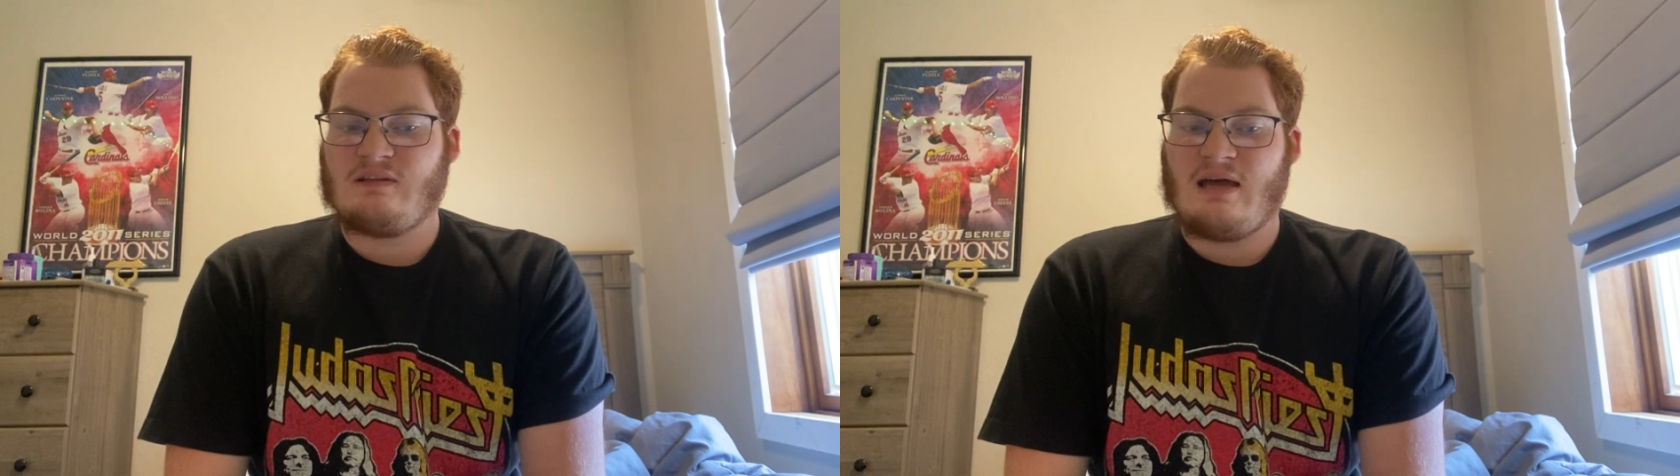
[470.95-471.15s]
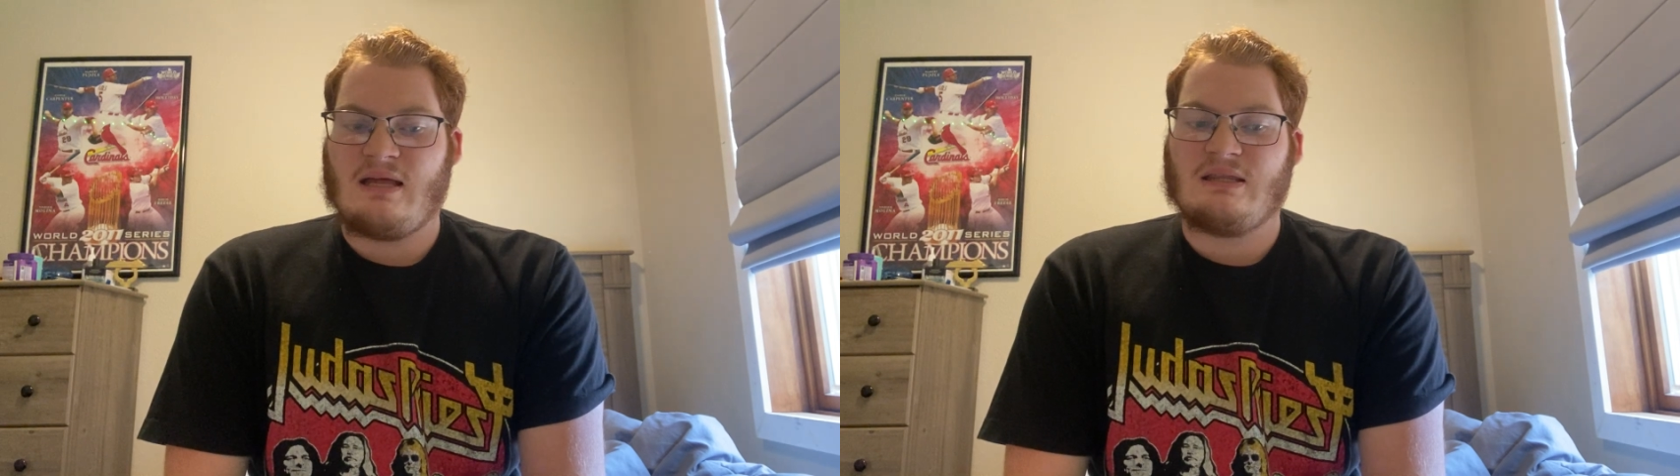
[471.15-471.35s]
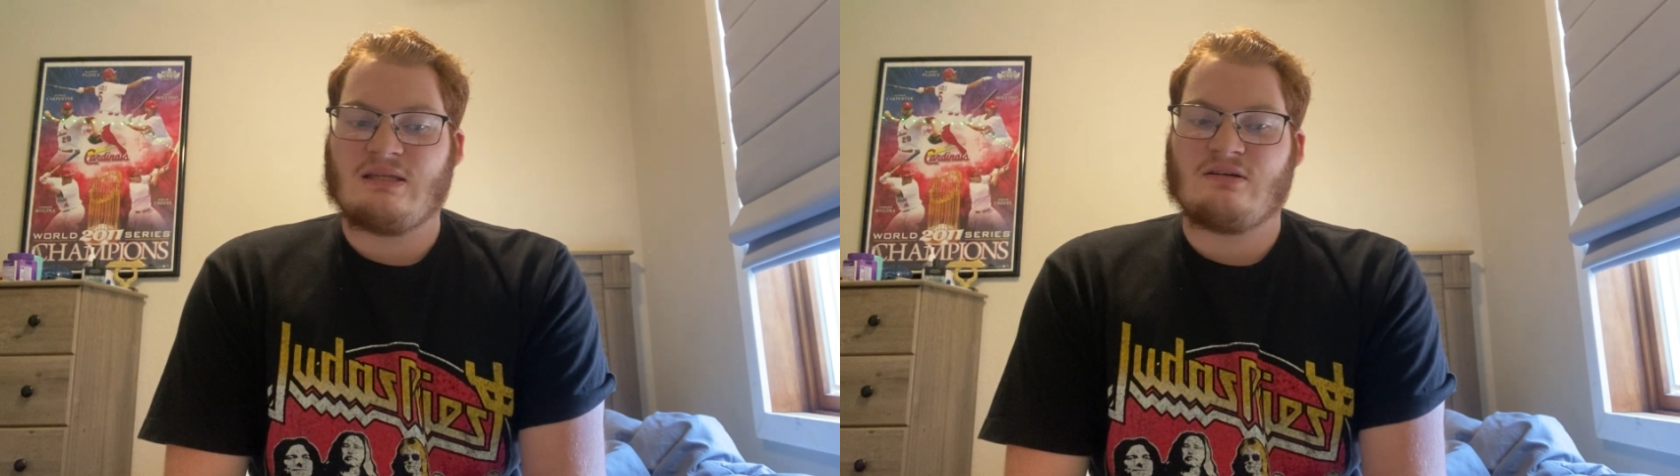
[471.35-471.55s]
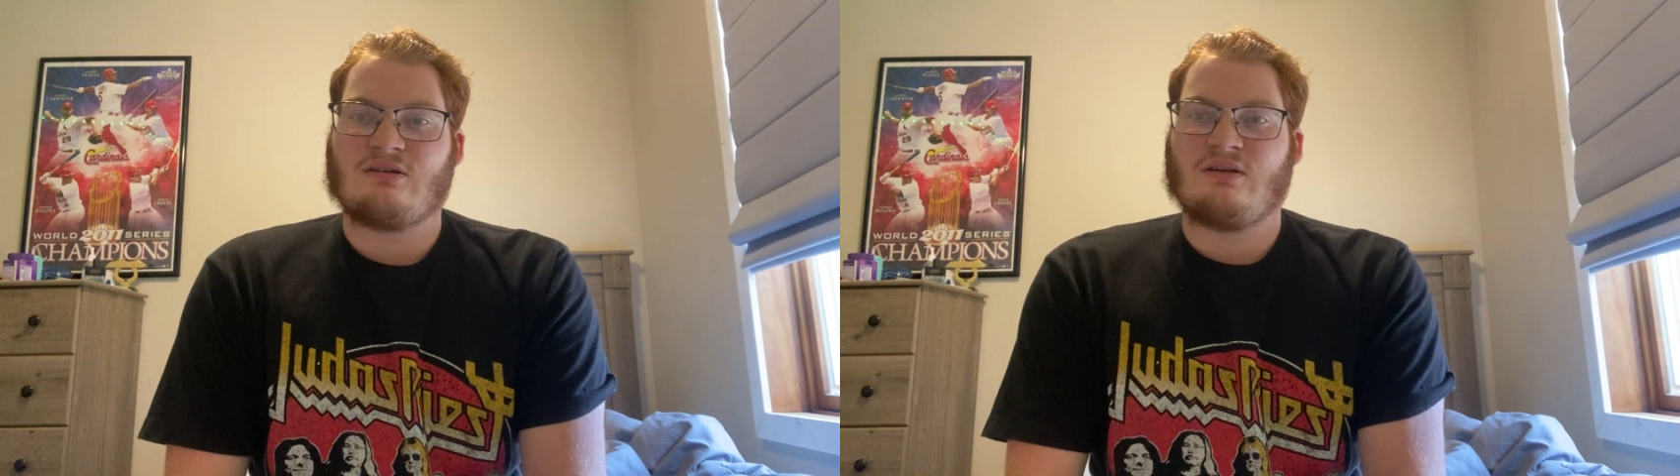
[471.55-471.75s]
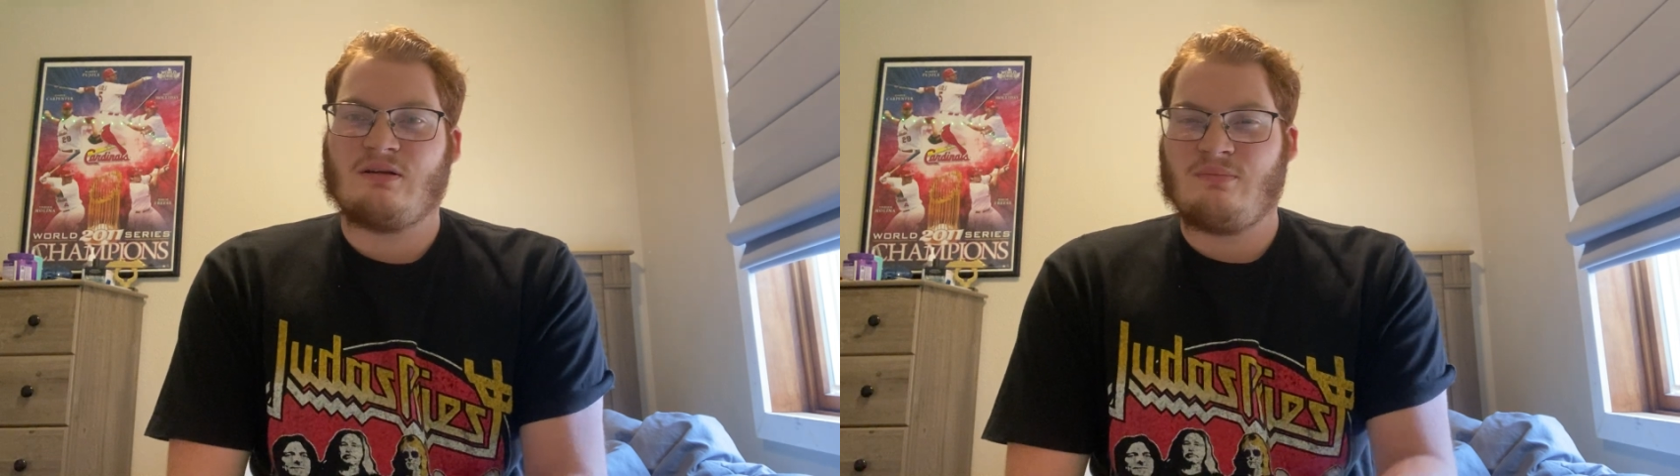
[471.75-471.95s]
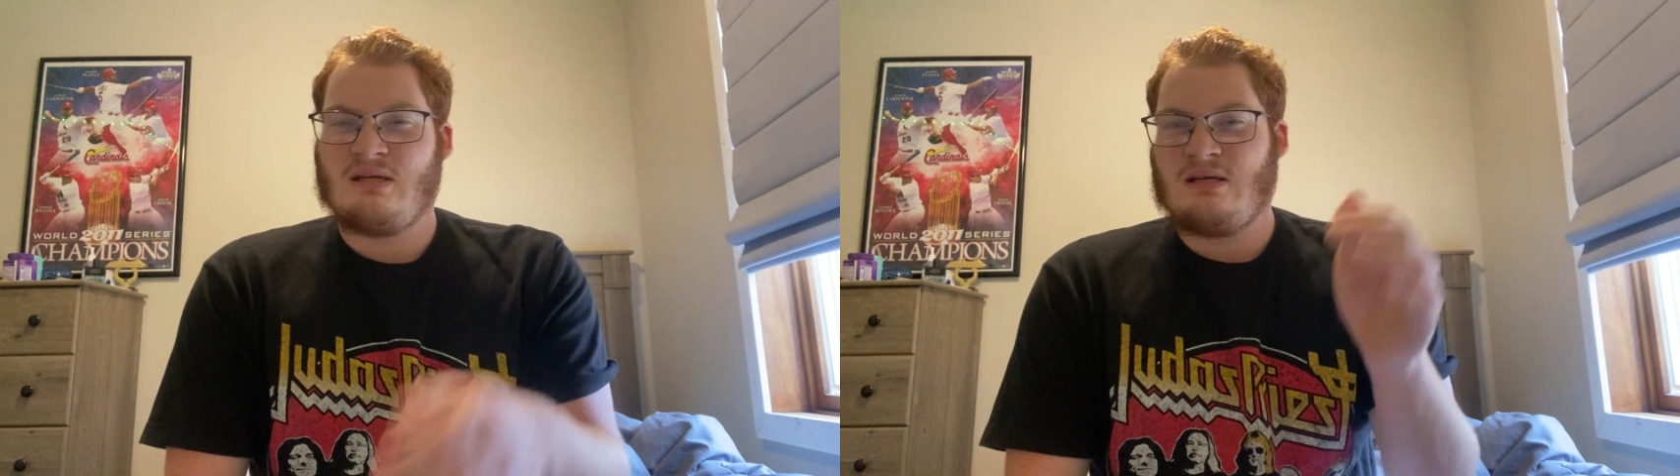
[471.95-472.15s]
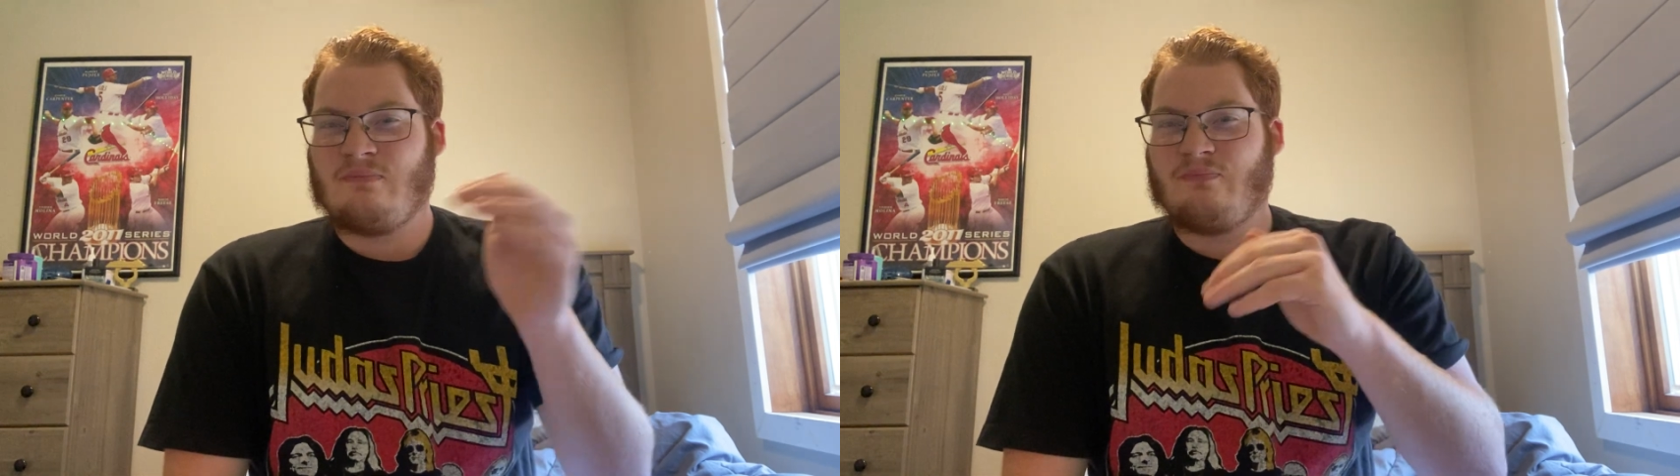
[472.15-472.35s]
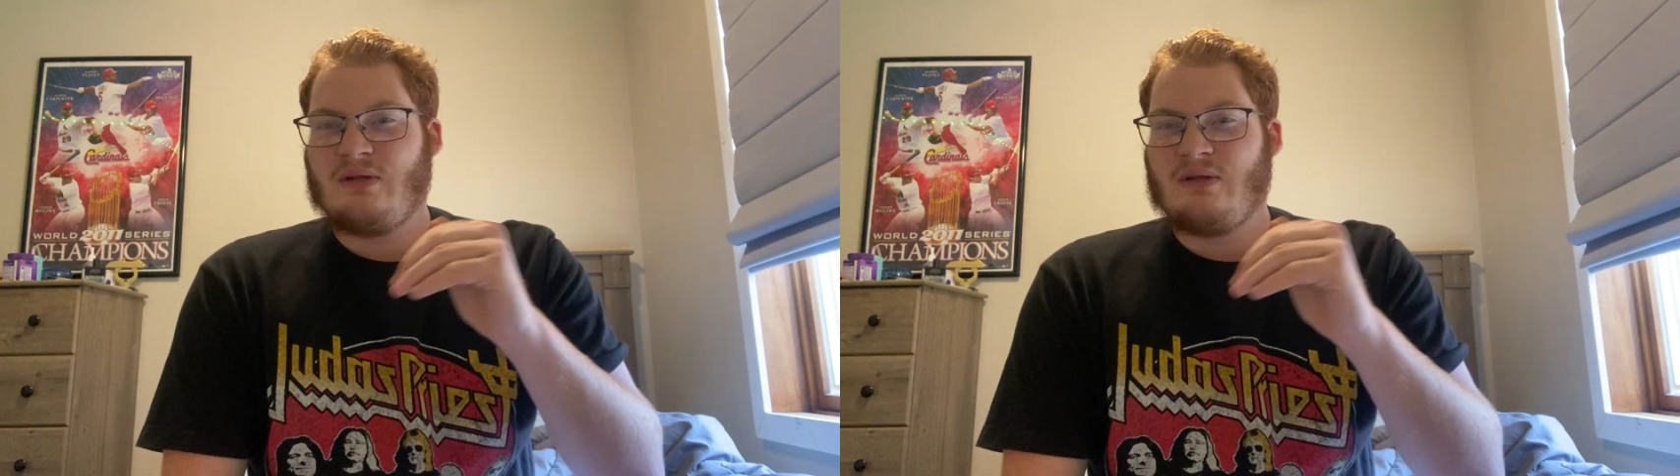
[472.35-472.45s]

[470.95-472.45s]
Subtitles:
that they're going to be...